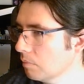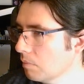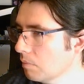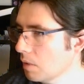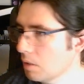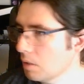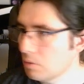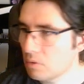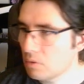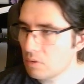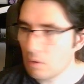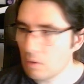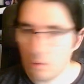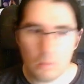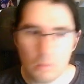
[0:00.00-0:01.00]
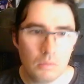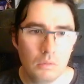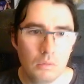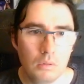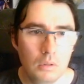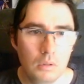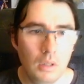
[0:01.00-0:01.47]
So
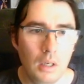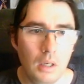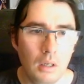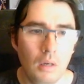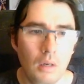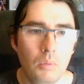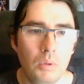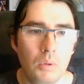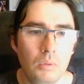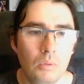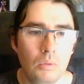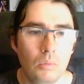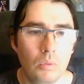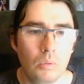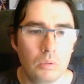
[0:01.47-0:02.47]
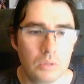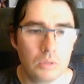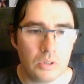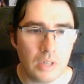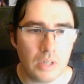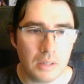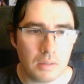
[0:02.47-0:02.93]
yeah, we'll just
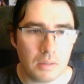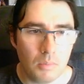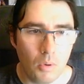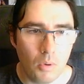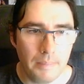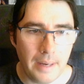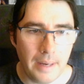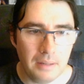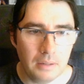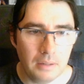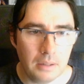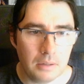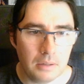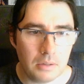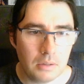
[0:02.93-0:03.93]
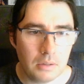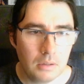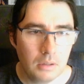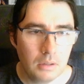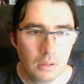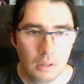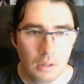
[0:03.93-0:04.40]
add some more panelings
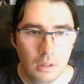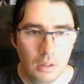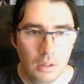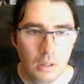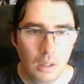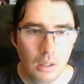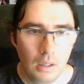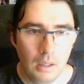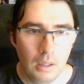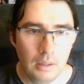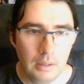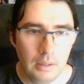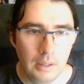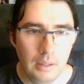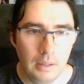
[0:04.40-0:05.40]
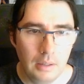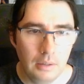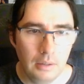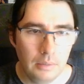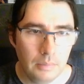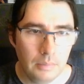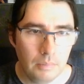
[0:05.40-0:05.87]
here
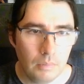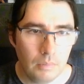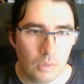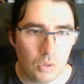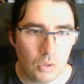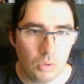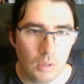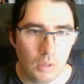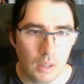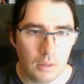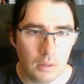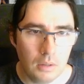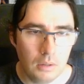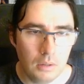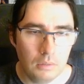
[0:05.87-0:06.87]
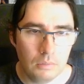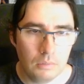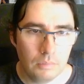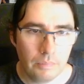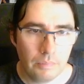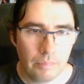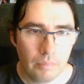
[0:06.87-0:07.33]
to the other
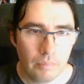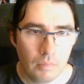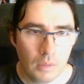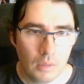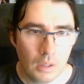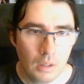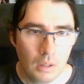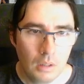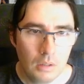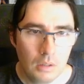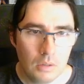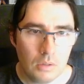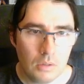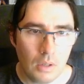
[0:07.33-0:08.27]
side of